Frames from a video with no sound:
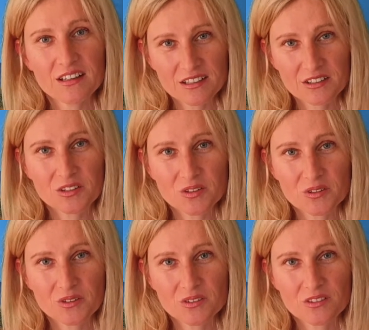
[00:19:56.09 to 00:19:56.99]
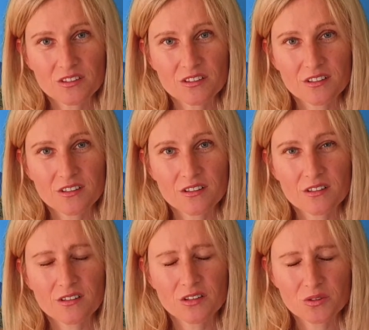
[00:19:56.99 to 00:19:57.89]
I know
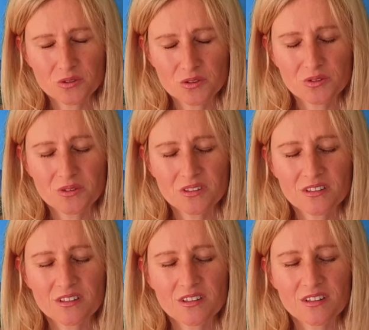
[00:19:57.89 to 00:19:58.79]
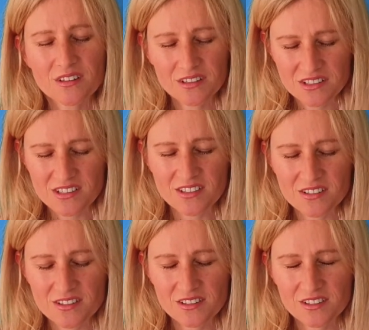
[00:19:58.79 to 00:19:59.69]
you do
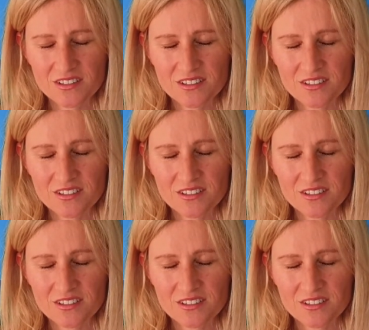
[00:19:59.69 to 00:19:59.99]
exist.